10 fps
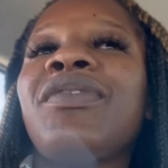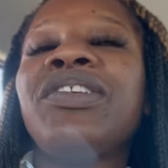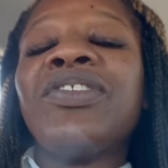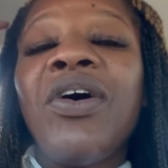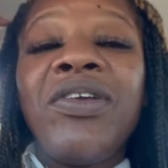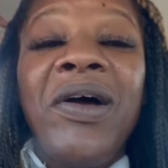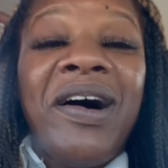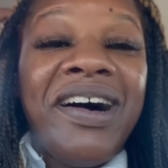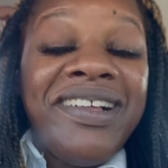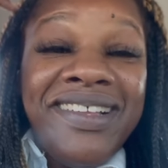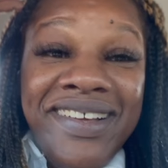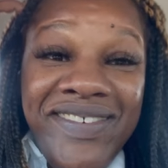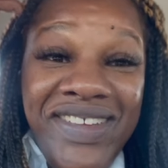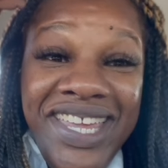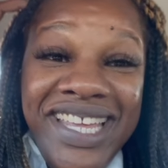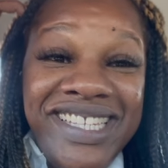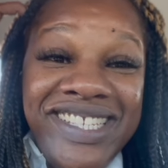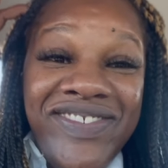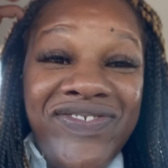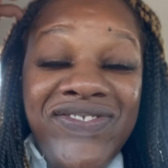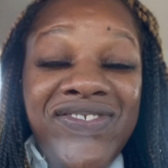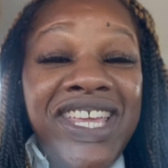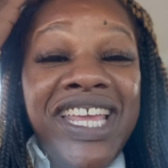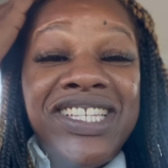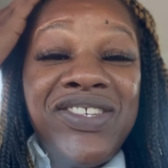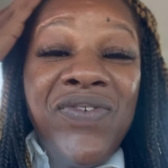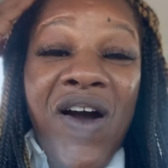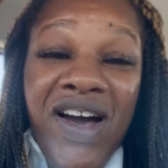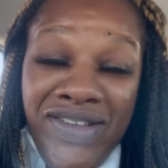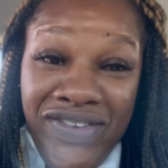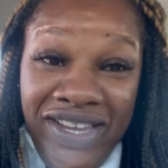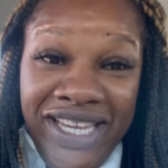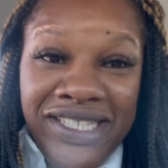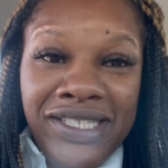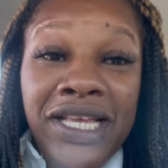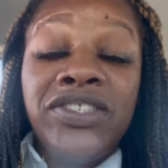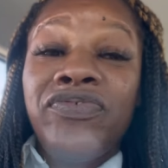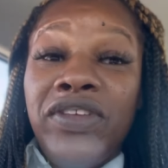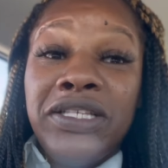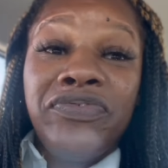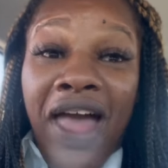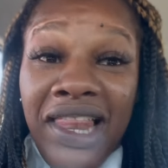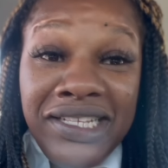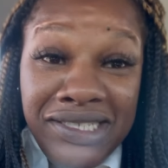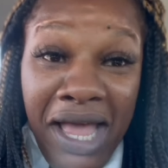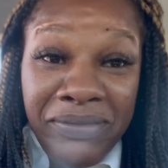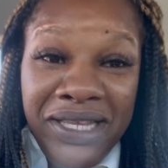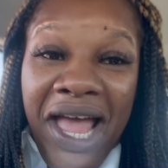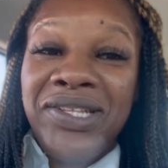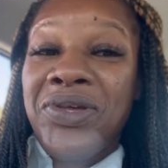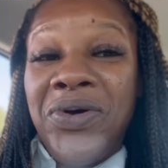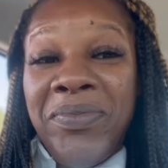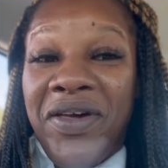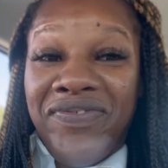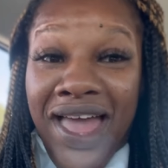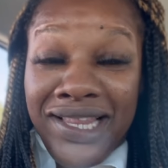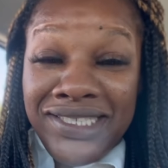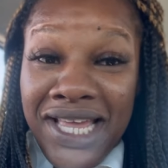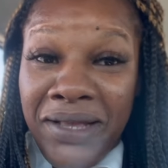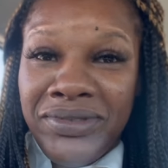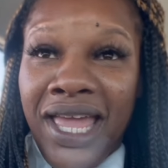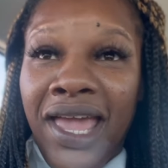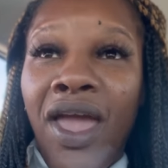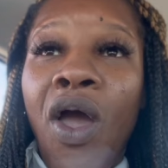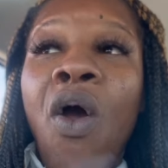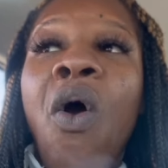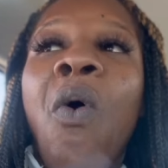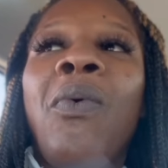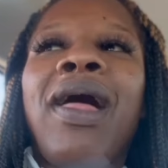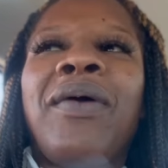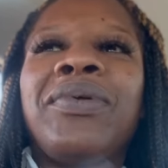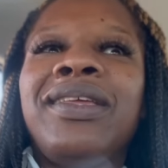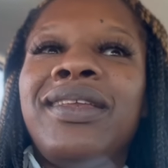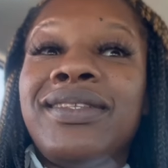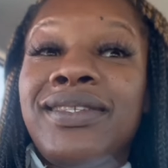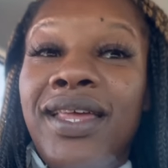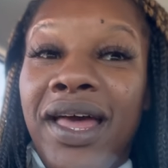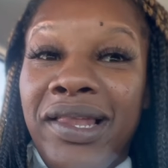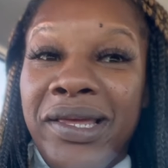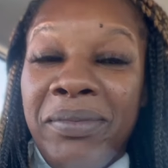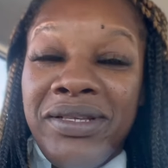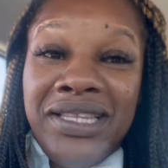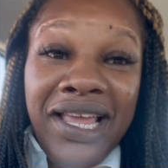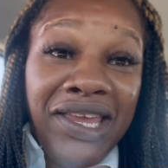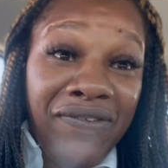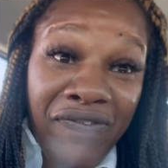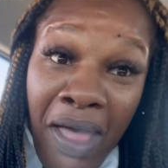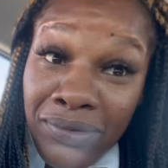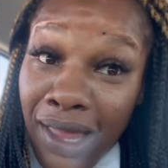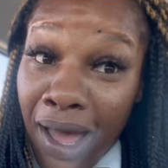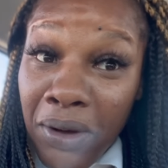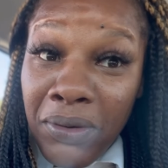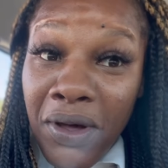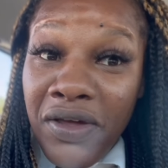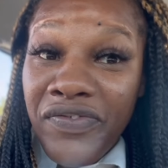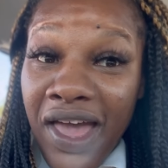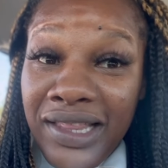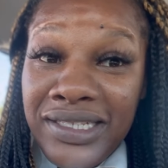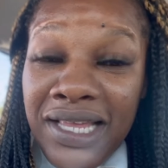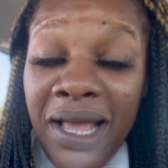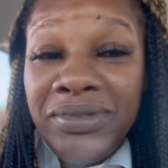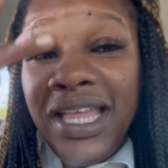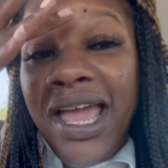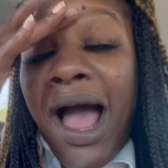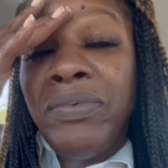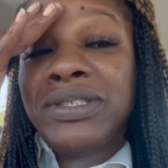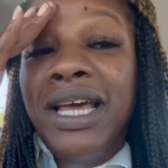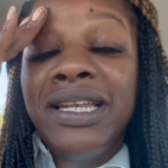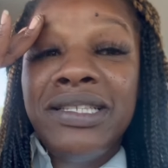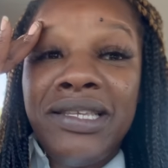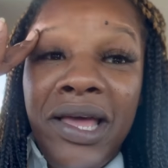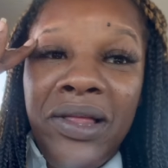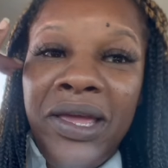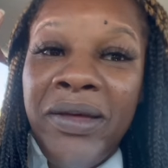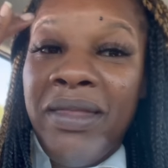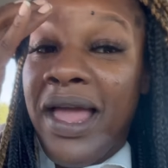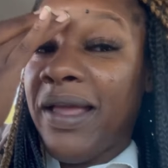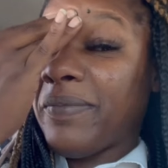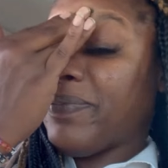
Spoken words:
So, y'all, we get to Walgreens. It's Valentine's Day. I told him on Valentine's Day. What I really didn't tell him is, like, he found out on Valentine's Day. I was gonna tell him, like,